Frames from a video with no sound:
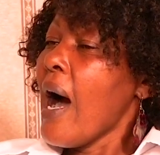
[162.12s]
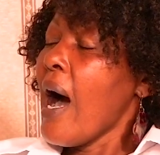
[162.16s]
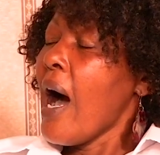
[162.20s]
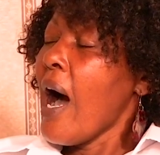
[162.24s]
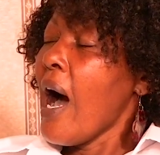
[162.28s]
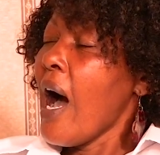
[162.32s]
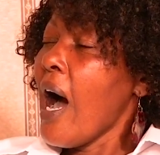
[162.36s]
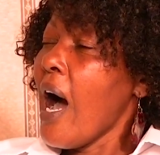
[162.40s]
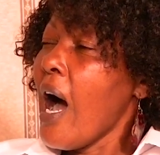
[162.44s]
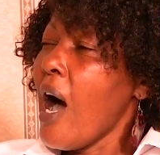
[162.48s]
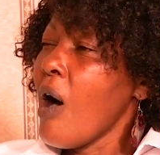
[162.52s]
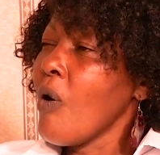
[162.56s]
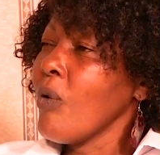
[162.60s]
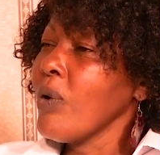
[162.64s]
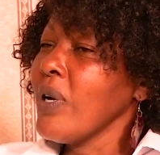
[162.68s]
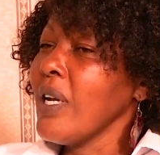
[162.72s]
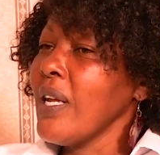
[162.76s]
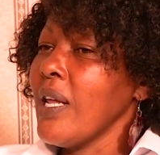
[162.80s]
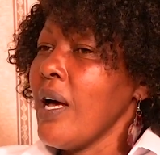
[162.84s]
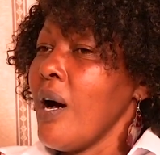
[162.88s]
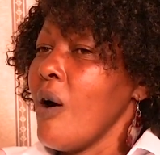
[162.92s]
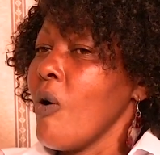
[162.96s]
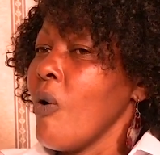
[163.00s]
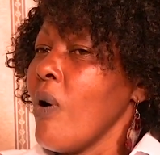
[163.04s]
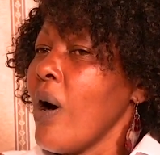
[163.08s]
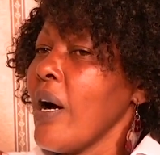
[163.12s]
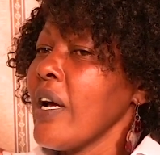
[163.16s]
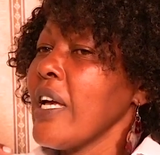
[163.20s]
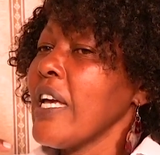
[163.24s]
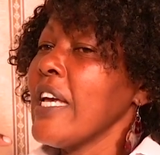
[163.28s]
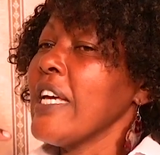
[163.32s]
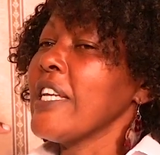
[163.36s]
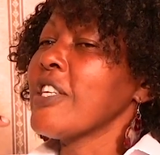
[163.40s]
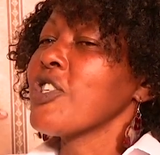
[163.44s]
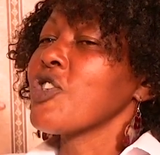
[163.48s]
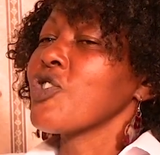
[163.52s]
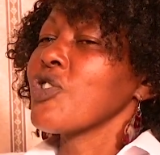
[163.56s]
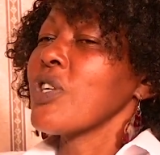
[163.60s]
How now
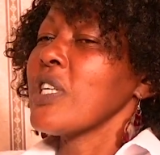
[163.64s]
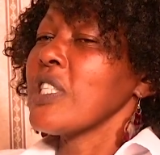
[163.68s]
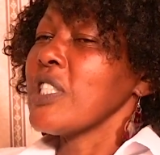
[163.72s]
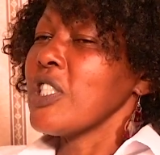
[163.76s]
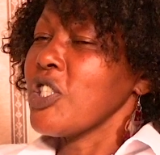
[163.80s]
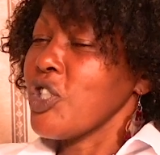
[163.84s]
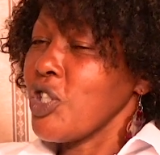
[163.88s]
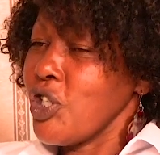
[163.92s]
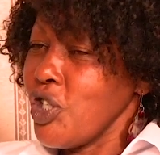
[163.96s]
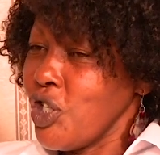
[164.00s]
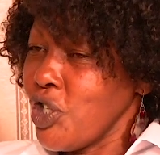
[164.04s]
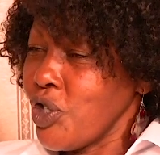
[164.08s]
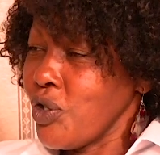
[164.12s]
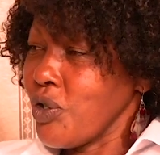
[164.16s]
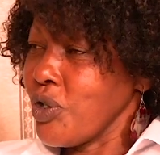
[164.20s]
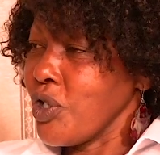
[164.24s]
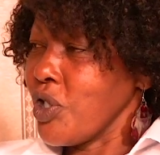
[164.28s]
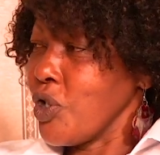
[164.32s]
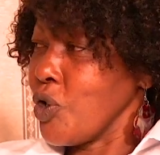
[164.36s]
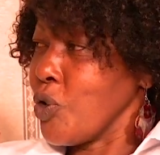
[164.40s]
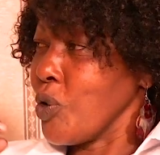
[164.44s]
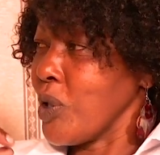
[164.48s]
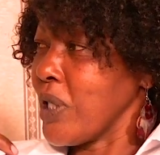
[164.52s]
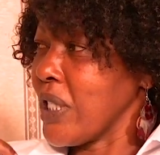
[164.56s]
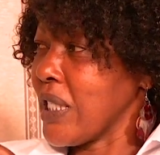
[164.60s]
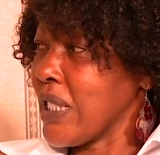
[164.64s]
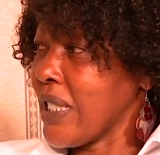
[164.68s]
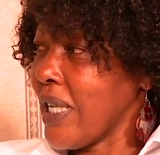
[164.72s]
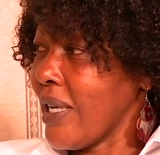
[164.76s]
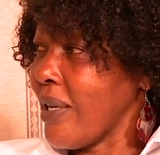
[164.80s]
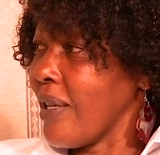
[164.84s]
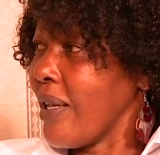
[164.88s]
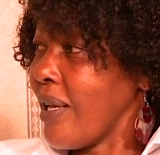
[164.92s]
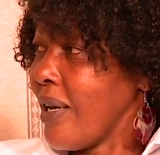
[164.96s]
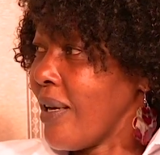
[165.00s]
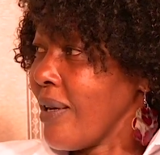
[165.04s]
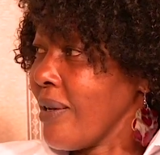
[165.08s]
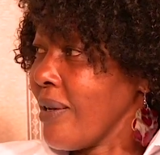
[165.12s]
it transitioned to Stella,